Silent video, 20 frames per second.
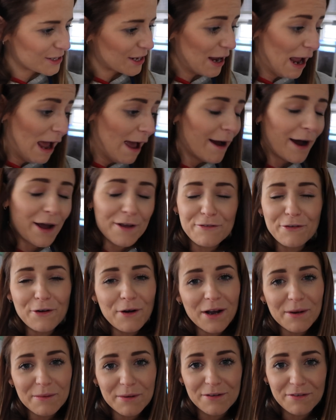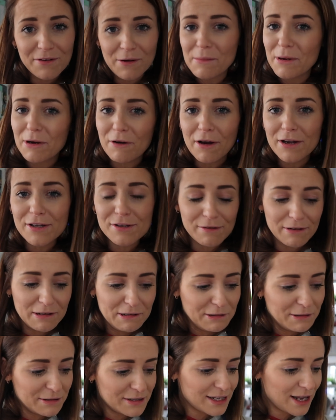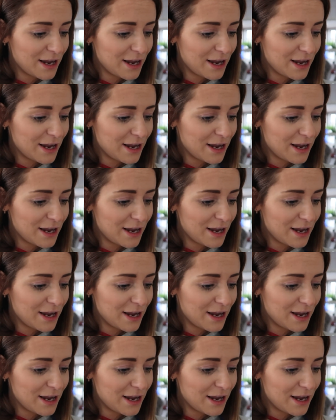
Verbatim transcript: So I thought I would film a grocery haul.